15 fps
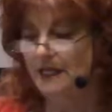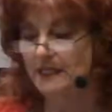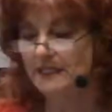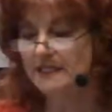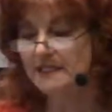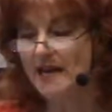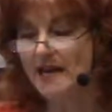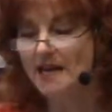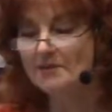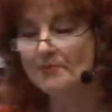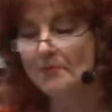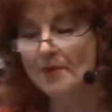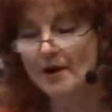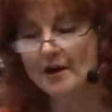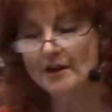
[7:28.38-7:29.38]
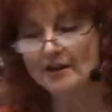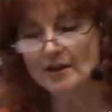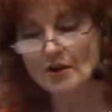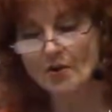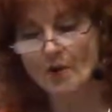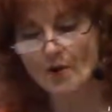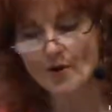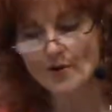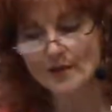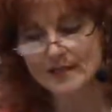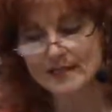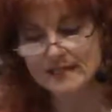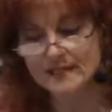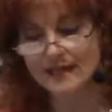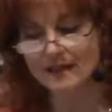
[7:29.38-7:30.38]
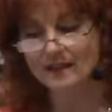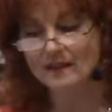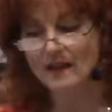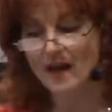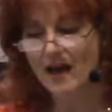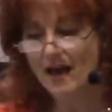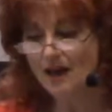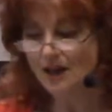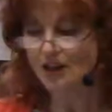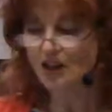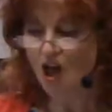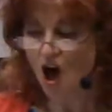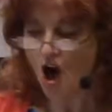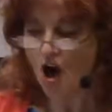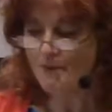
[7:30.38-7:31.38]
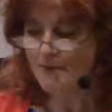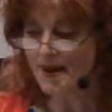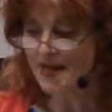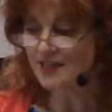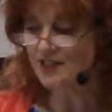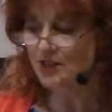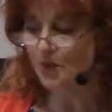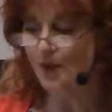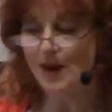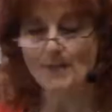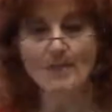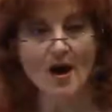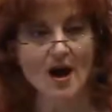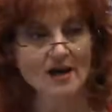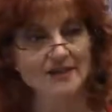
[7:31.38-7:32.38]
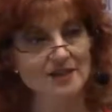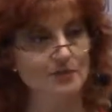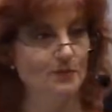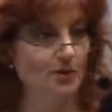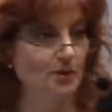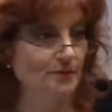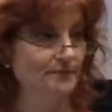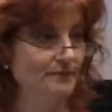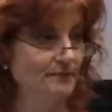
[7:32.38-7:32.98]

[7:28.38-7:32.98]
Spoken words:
The second part of the quote is that law makes the way possible.